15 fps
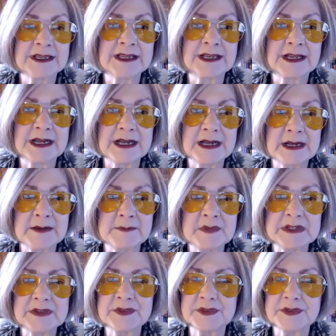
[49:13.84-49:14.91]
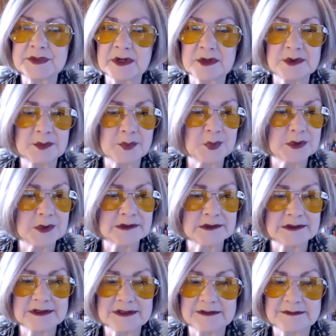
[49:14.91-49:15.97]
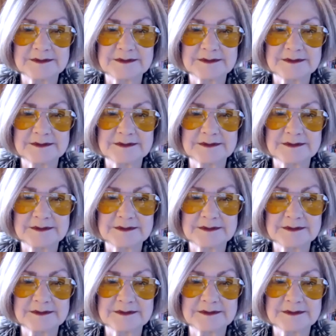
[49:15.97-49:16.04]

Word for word: yep. um, is so important.